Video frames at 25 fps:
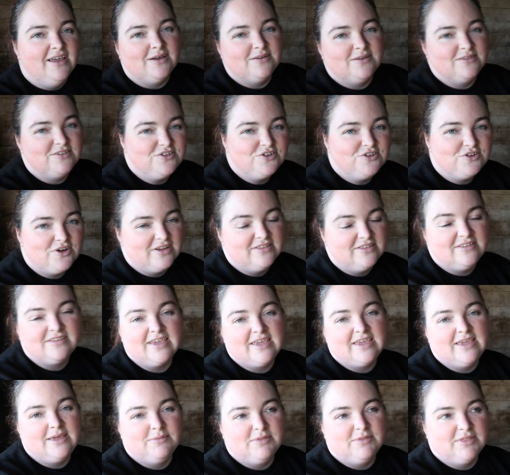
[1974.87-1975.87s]
I just try
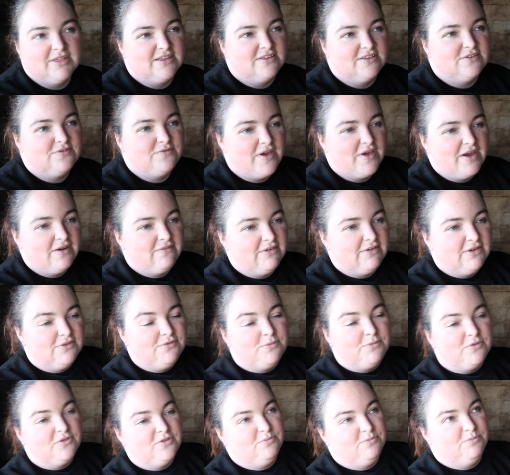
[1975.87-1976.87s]
to keep things varied
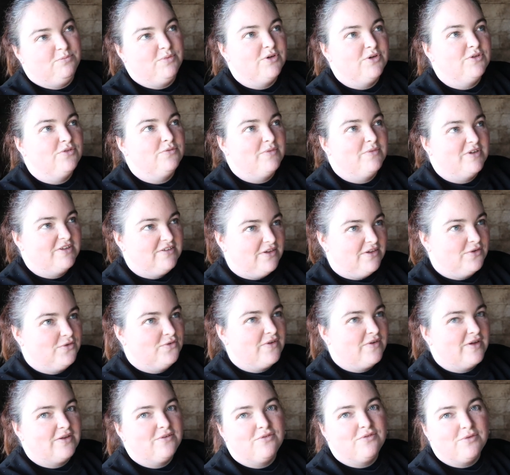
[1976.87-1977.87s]
for both
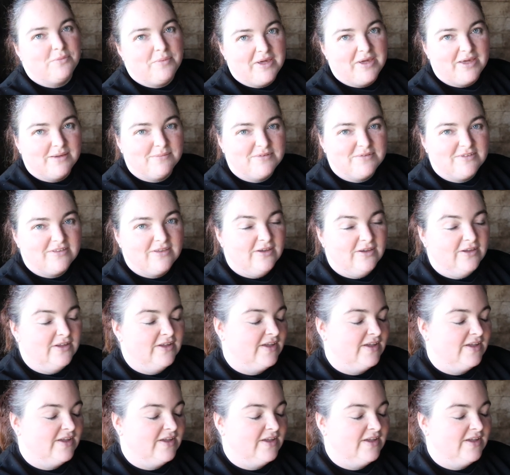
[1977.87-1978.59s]
myself and for Peps,